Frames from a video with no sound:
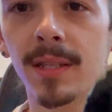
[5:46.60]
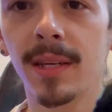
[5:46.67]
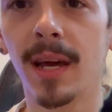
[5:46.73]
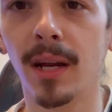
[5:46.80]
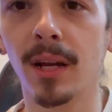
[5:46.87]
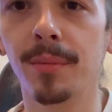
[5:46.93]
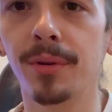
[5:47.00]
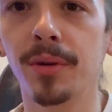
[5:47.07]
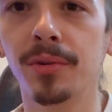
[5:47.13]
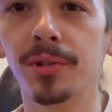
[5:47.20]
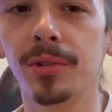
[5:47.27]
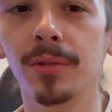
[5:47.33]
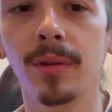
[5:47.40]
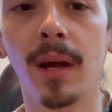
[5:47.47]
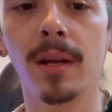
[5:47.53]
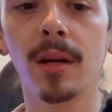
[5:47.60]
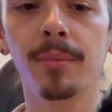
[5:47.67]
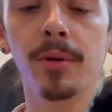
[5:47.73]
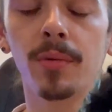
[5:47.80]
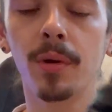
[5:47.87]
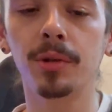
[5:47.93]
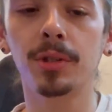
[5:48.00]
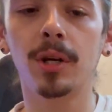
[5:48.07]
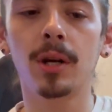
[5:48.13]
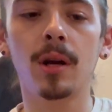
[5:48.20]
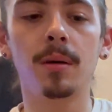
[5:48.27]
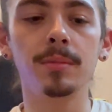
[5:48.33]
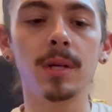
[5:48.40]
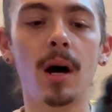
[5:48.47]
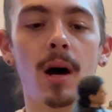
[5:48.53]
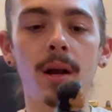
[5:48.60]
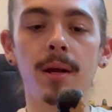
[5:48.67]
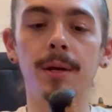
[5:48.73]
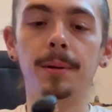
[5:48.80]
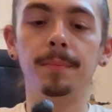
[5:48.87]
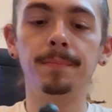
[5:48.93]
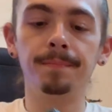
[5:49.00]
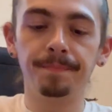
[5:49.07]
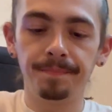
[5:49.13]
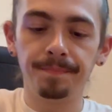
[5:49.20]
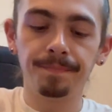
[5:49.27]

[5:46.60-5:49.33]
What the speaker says: the NWO shirt comes on him.